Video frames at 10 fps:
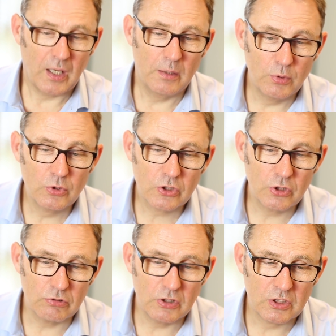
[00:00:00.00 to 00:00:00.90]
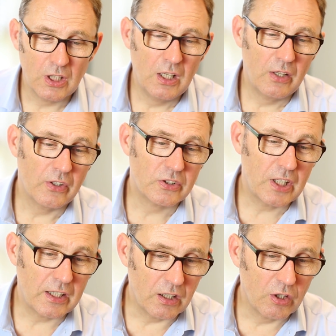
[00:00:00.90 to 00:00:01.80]
In most countries, the
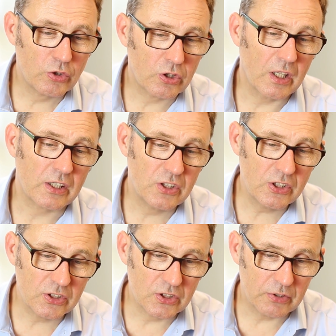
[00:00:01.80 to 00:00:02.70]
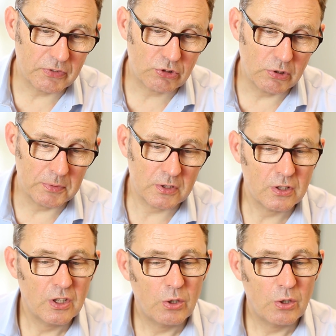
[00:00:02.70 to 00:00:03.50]
technological existence of a treatment